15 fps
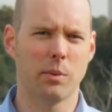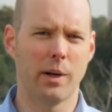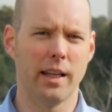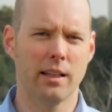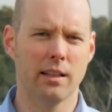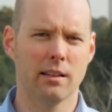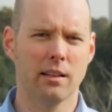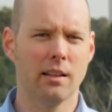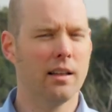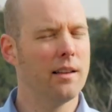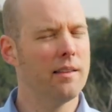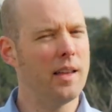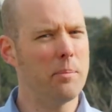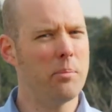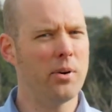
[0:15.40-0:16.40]
week.
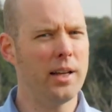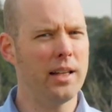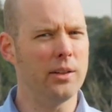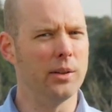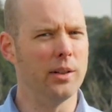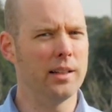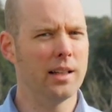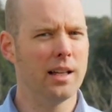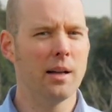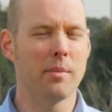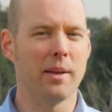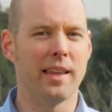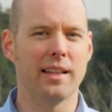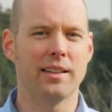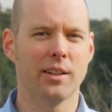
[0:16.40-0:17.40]
They're pretty good,
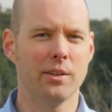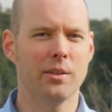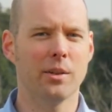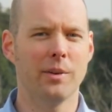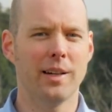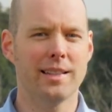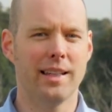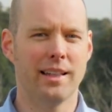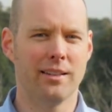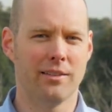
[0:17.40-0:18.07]
but they don't always get it